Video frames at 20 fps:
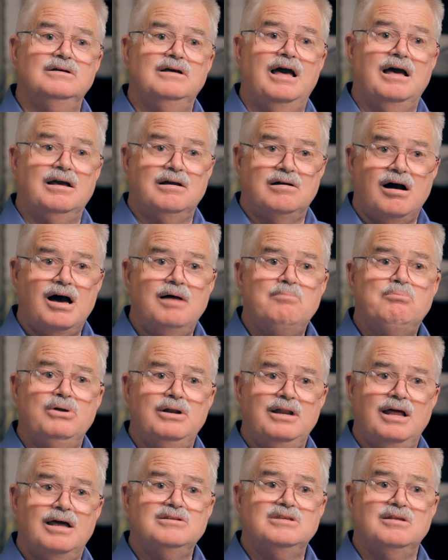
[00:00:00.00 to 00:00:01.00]
and God
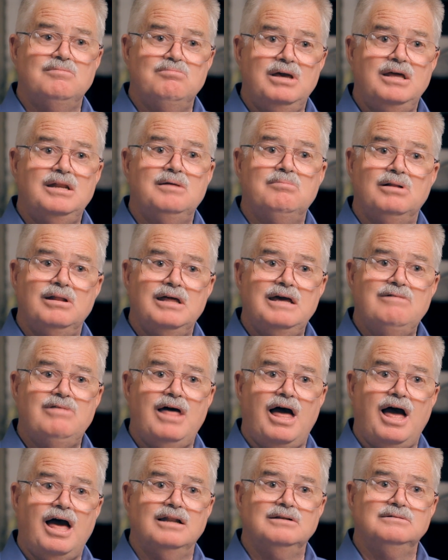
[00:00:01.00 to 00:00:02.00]
predestined me to believe
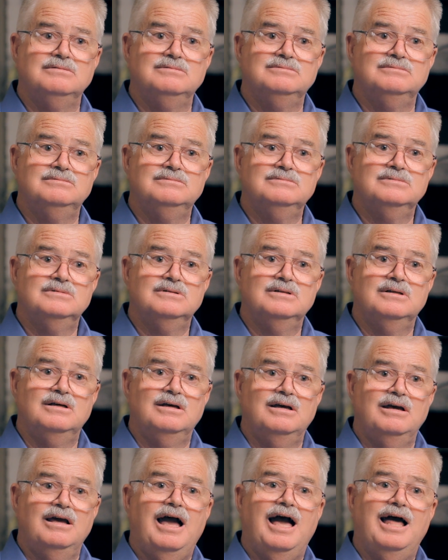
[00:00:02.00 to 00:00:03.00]
that.
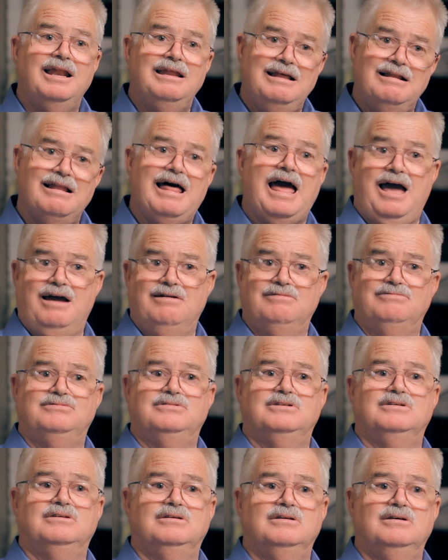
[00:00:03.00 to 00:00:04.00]
And he
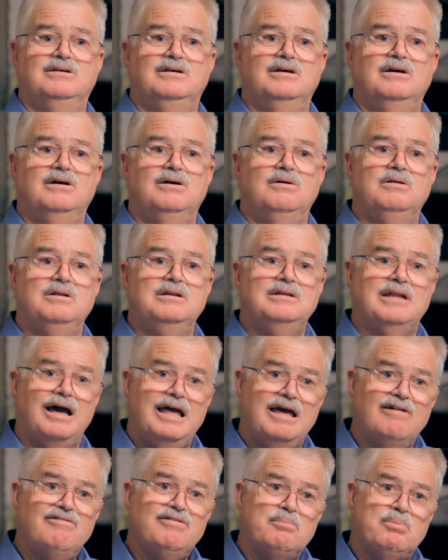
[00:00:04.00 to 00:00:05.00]
laughed. Now,
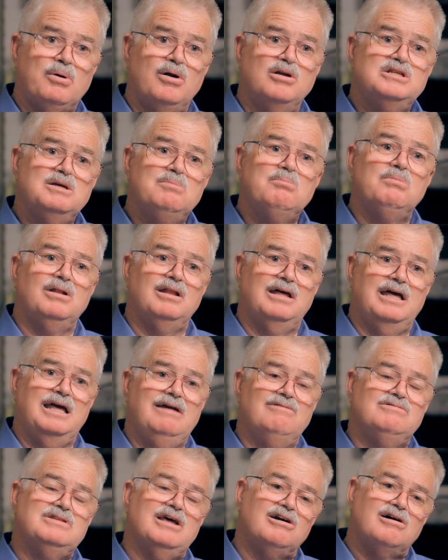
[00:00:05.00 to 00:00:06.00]
if a person
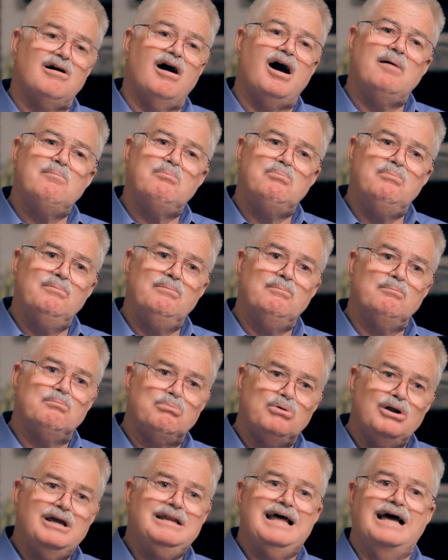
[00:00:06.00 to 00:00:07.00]
believes that God
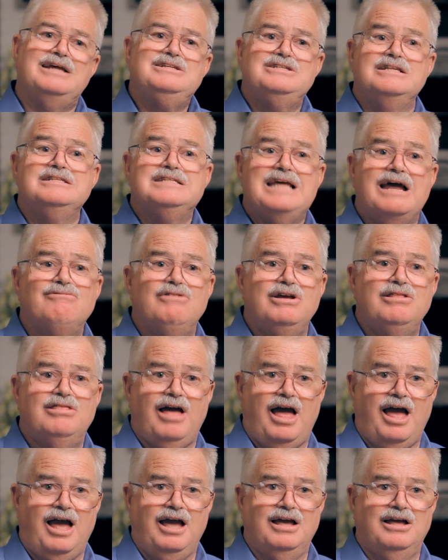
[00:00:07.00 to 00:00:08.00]
predestines
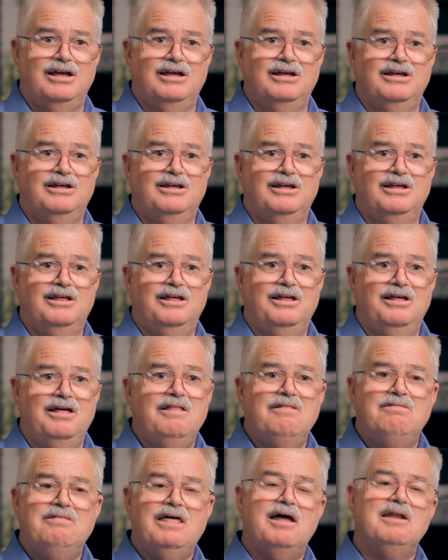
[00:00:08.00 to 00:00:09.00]
everything,
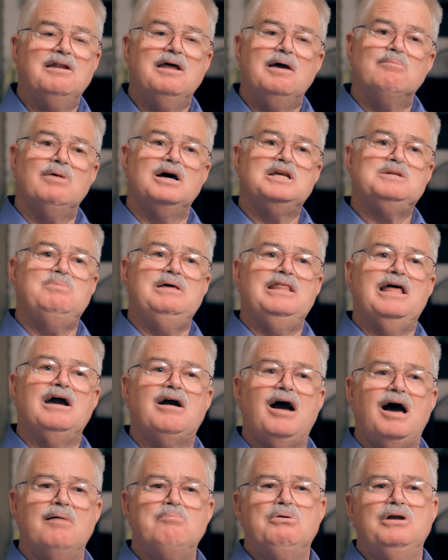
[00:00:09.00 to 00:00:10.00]
then it must be that
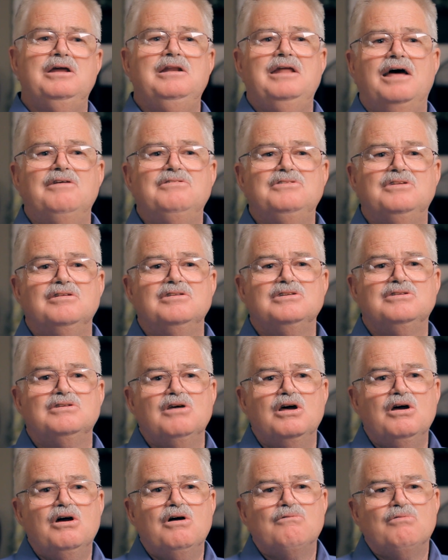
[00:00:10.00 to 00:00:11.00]
God
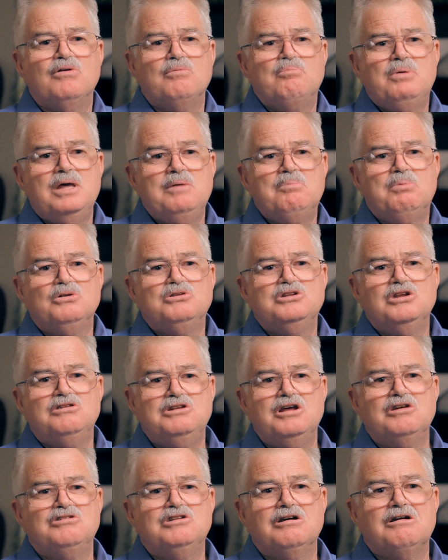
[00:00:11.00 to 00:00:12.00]
predestines for people to
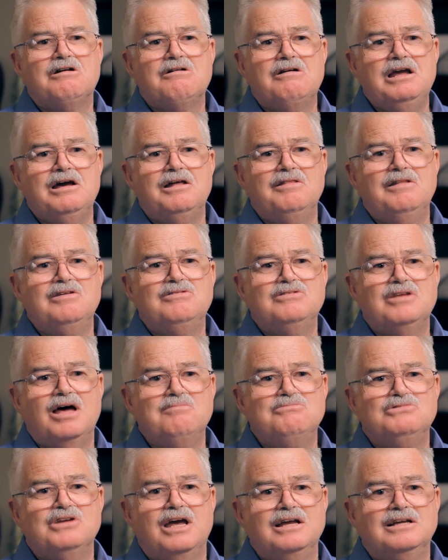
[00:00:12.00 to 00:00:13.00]
disagree on these
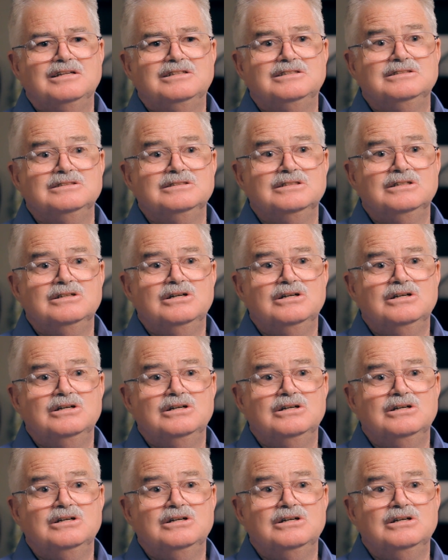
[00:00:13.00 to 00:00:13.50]
subjects.